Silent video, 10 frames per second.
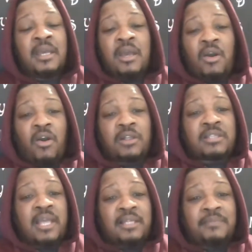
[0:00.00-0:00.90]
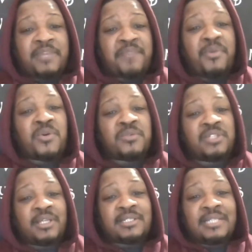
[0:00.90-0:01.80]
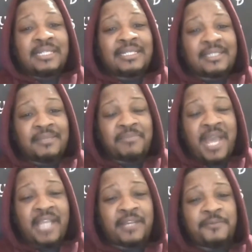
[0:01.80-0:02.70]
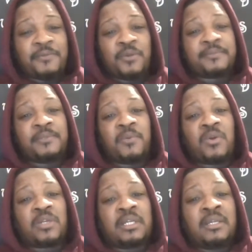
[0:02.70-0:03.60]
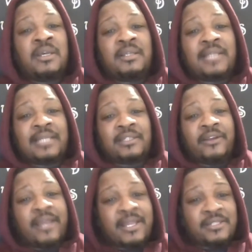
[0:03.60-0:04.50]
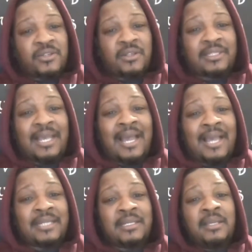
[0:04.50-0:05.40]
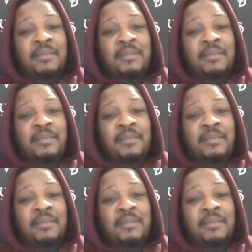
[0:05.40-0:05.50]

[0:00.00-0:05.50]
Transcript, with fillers: are telling people who just need to get back and forth to work that their hands are tied,